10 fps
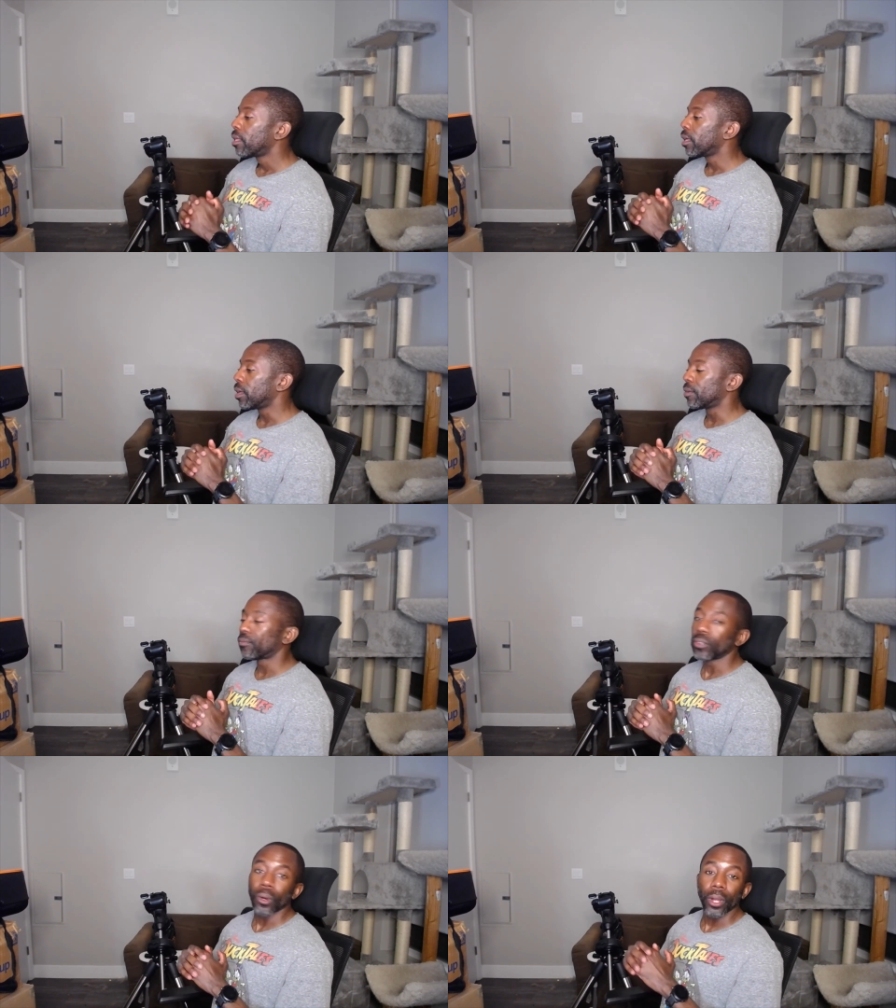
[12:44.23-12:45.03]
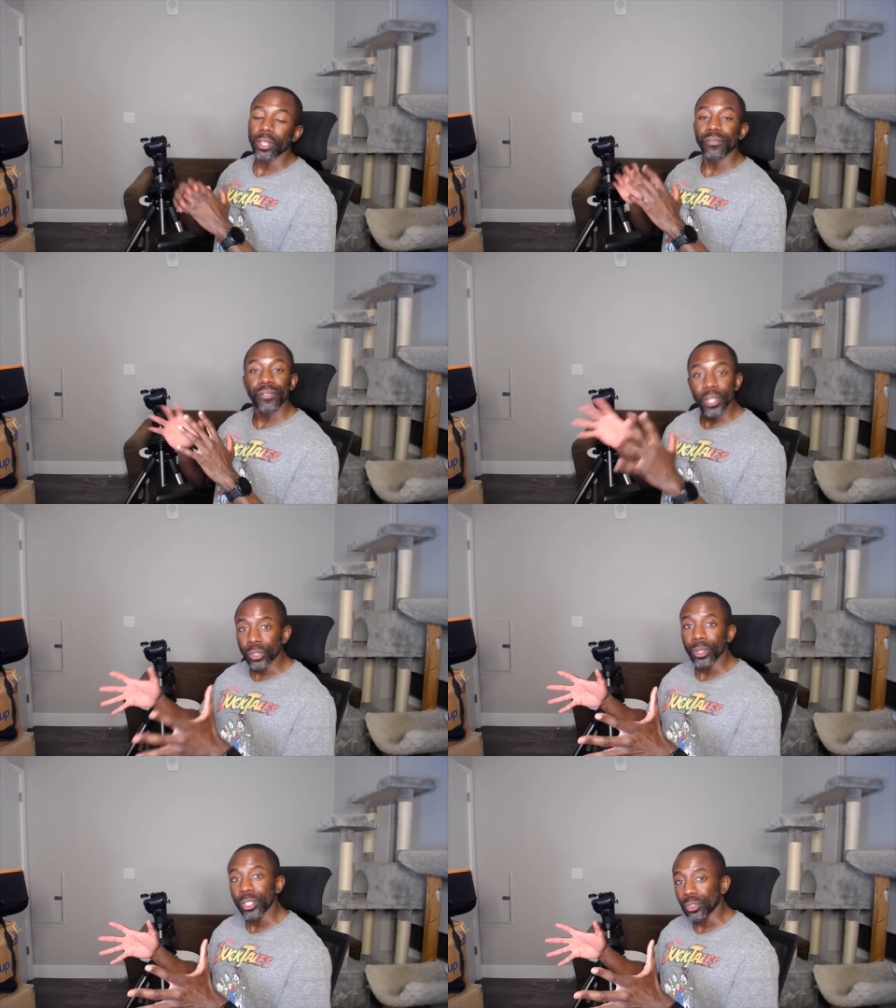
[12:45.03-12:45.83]
If you're into
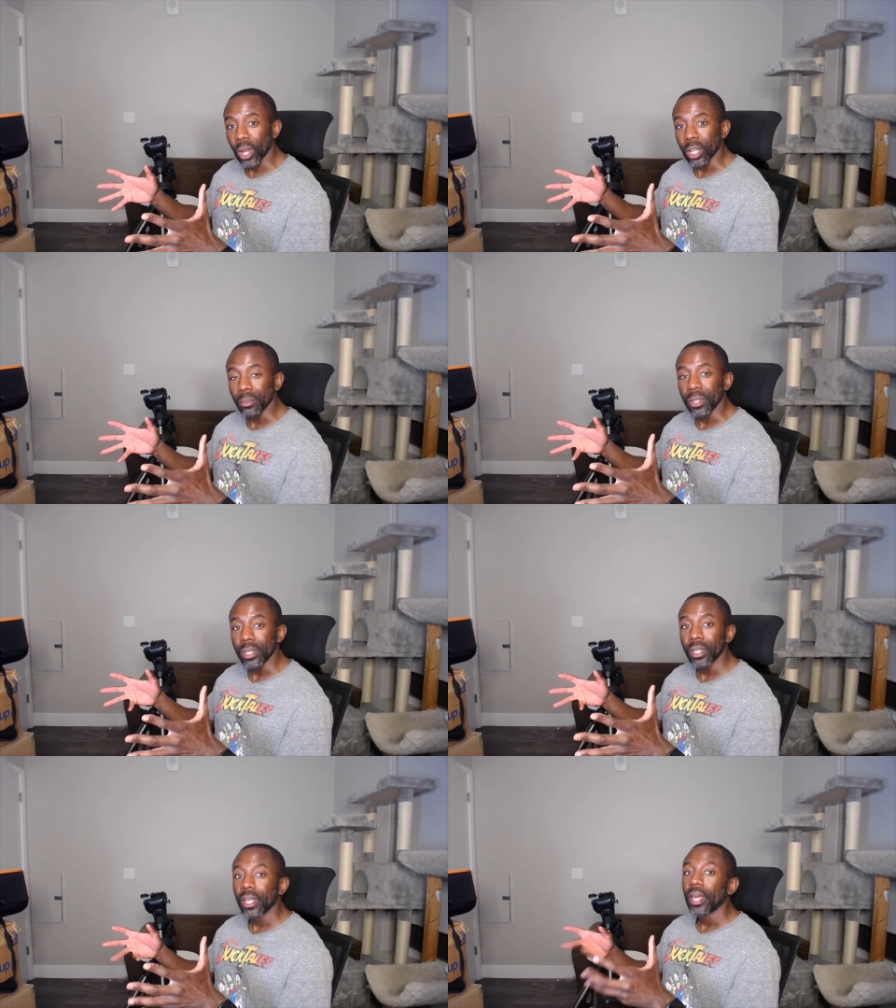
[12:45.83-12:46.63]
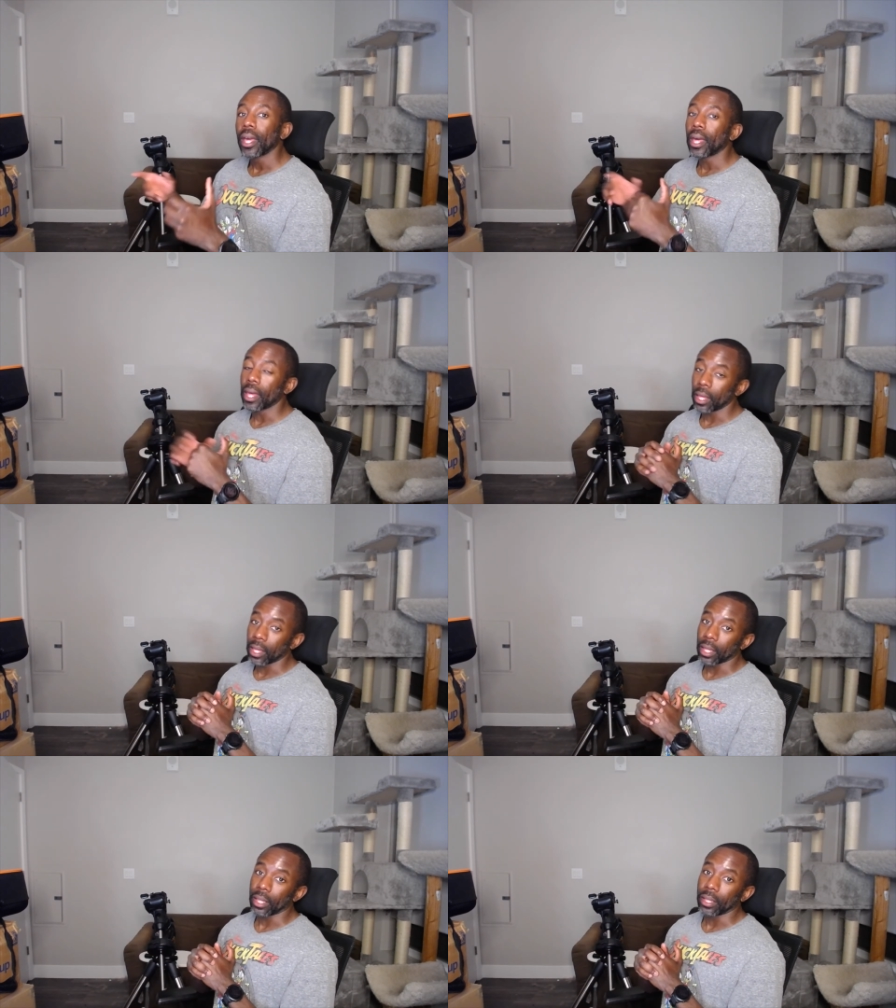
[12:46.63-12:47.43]
visual astronomy
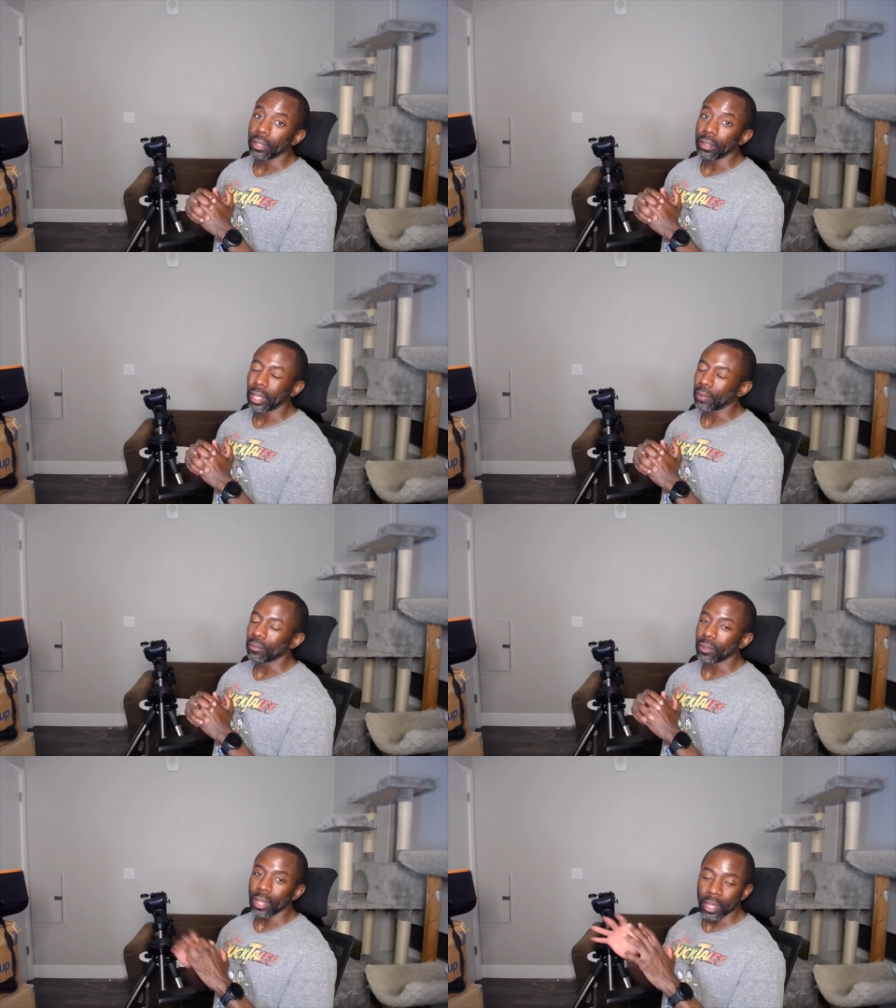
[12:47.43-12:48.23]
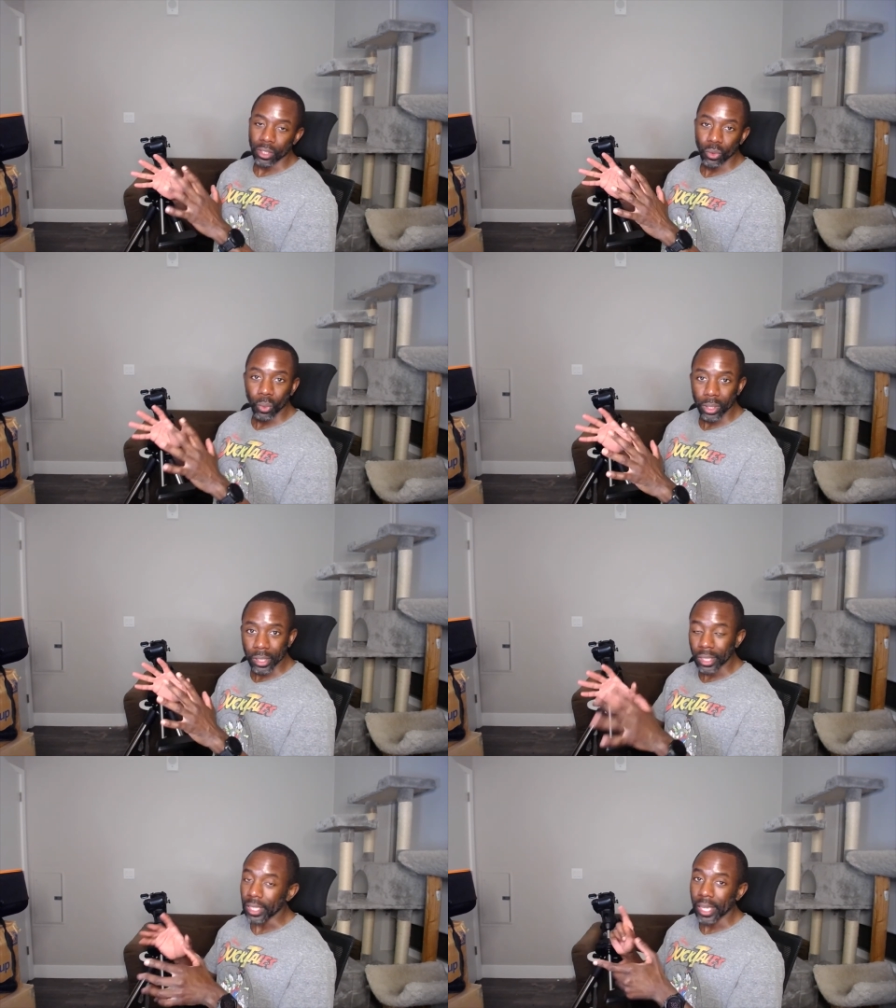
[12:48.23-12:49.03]
and you want to
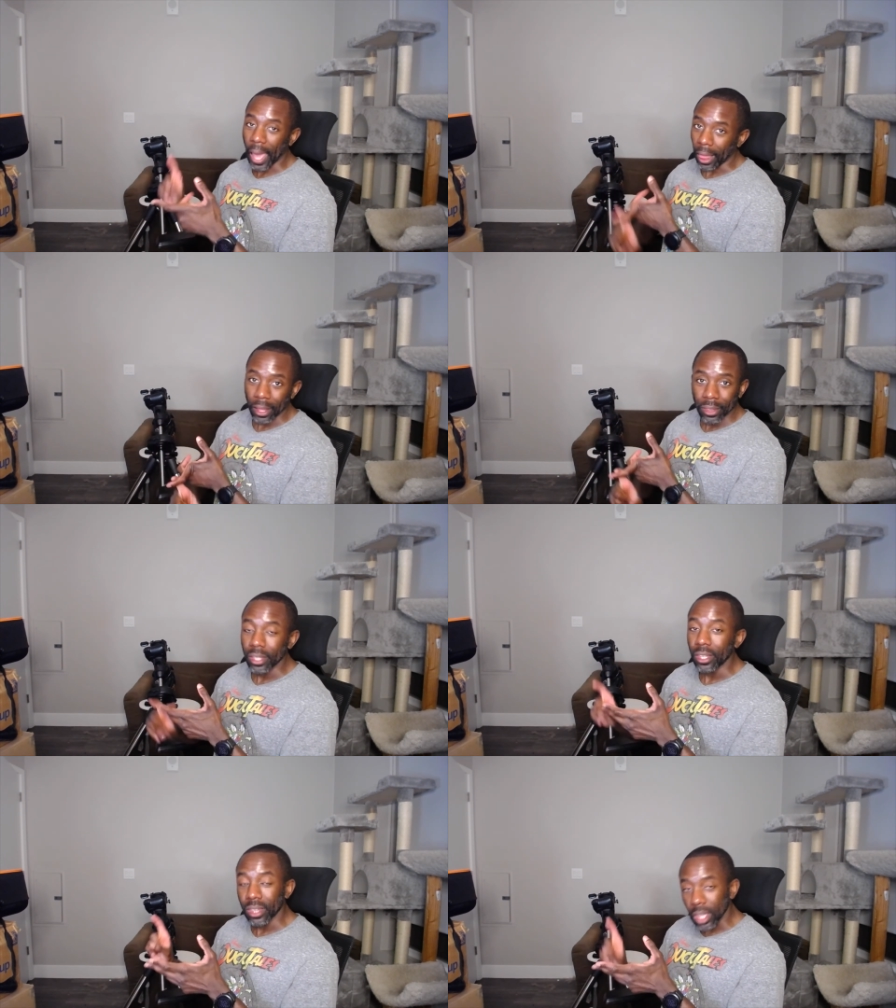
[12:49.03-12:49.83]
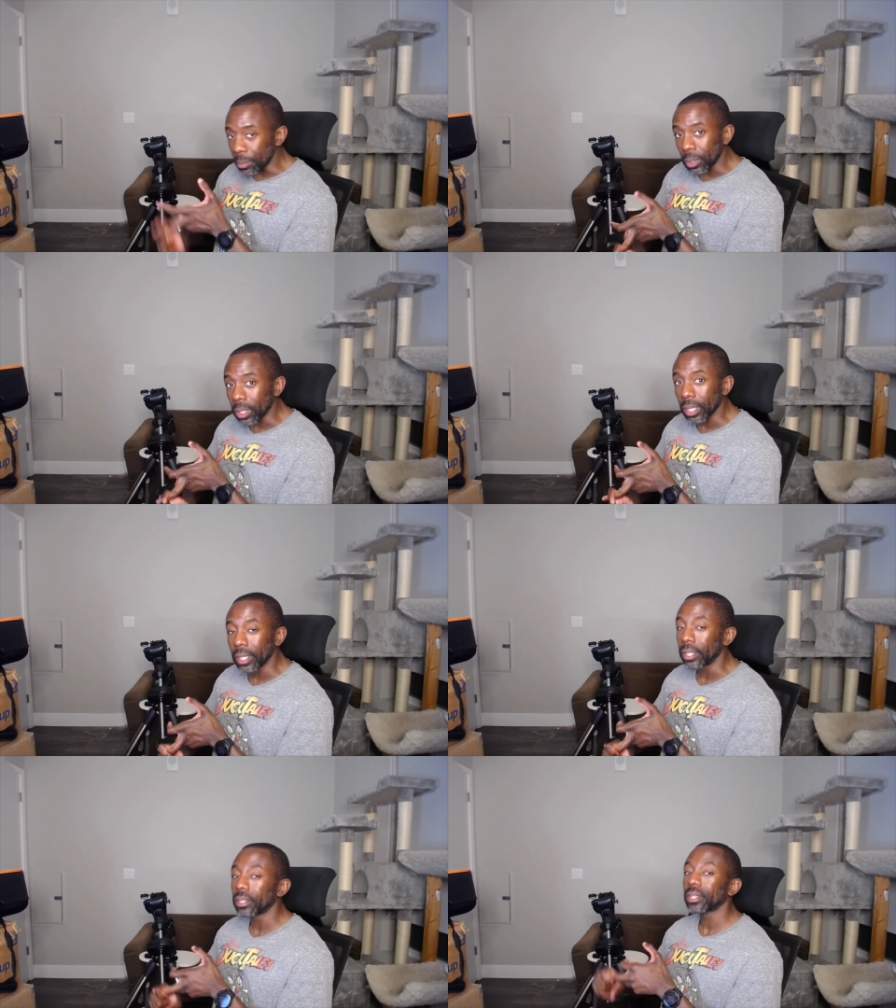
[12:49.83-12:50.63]
see galaxies,
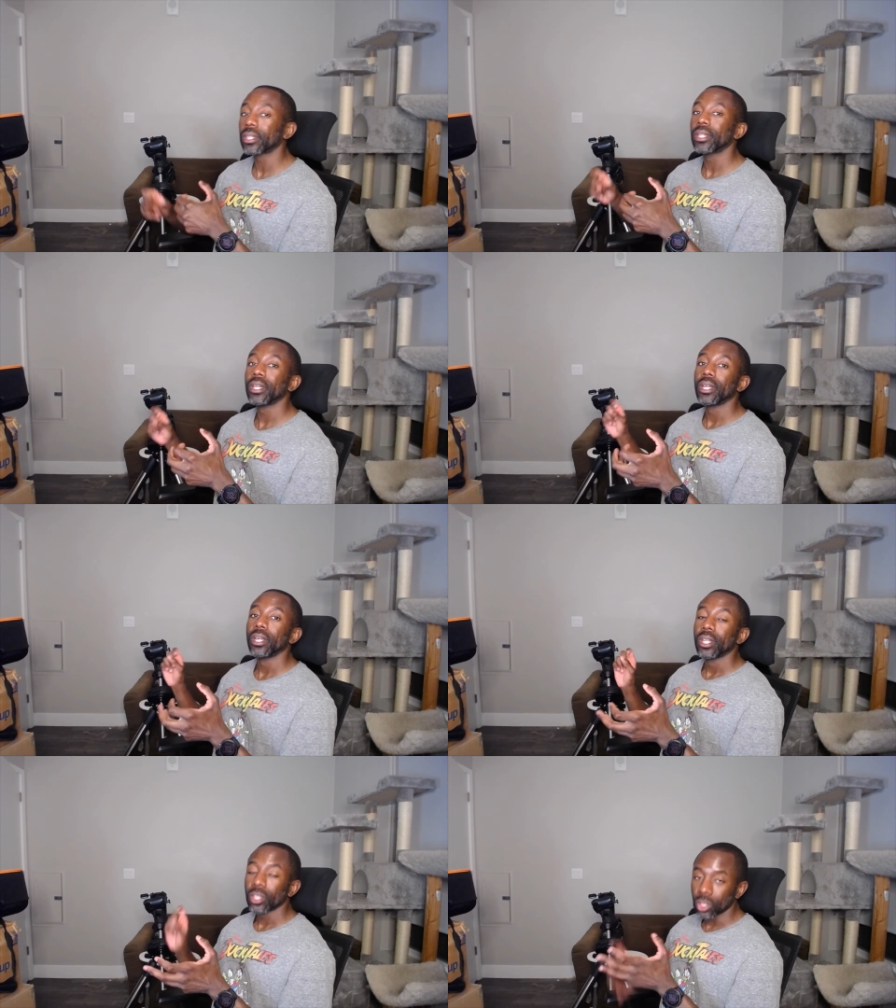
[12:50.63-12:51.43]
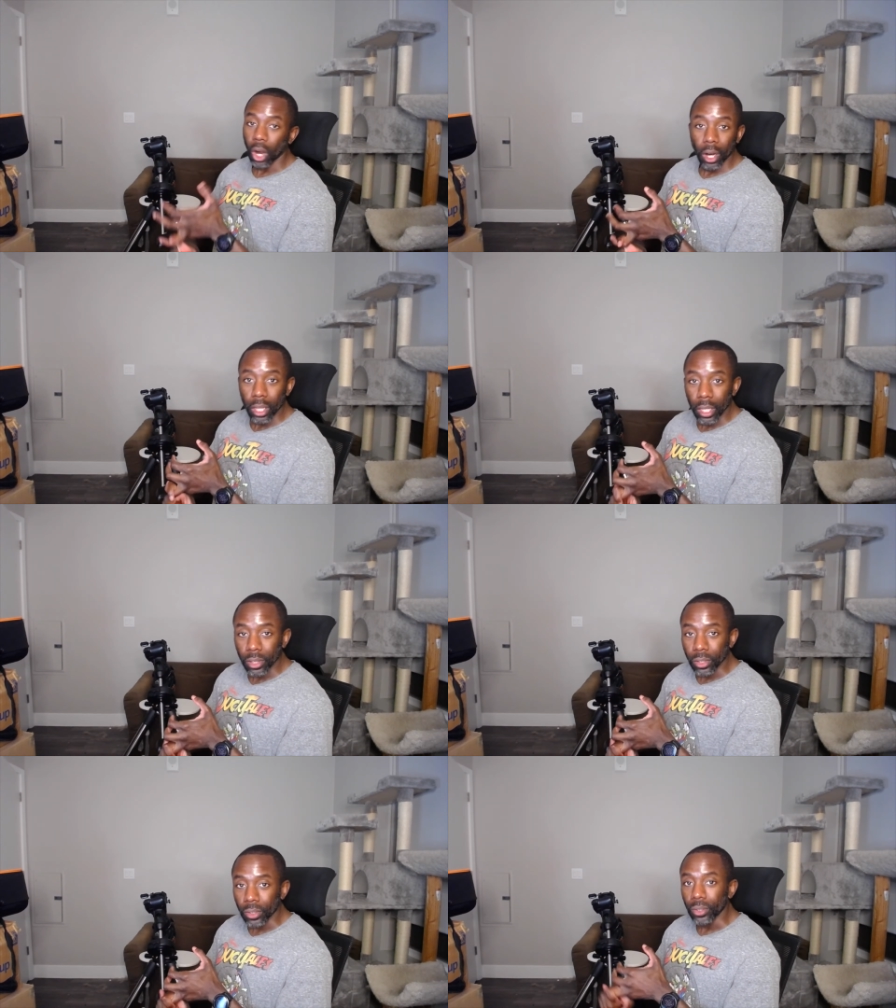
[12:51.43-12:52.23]
nebulas, star
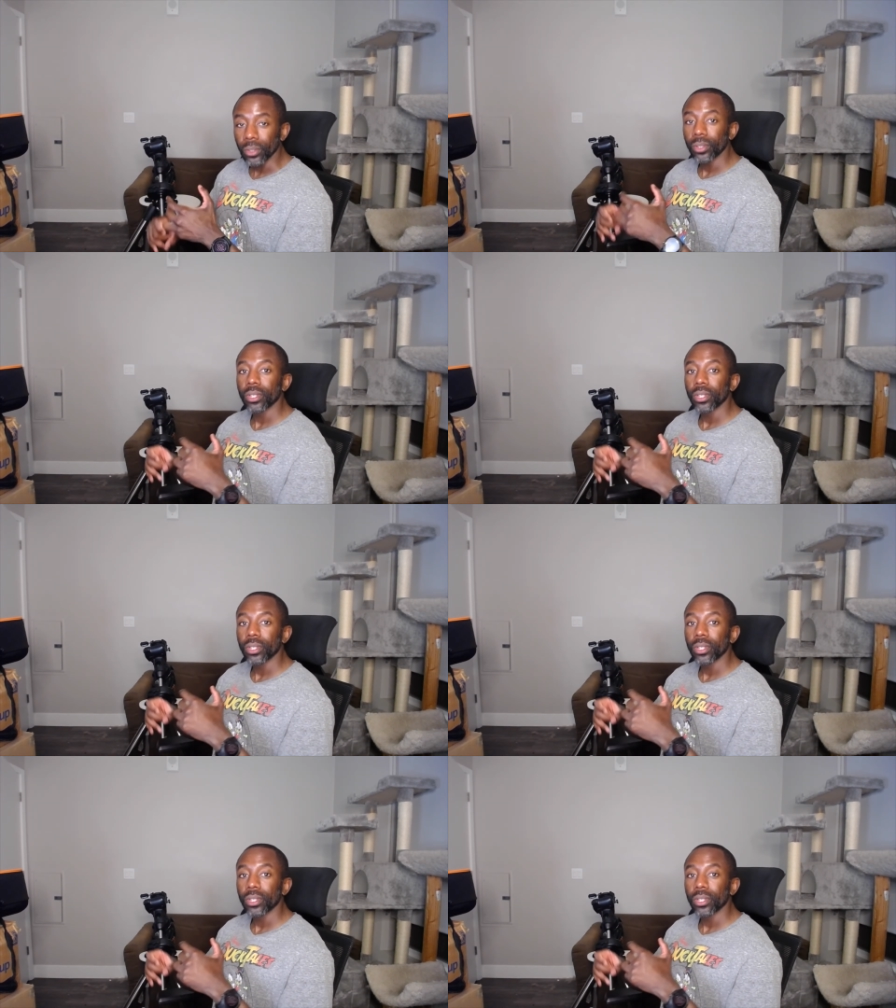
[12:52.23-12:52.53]
clusters,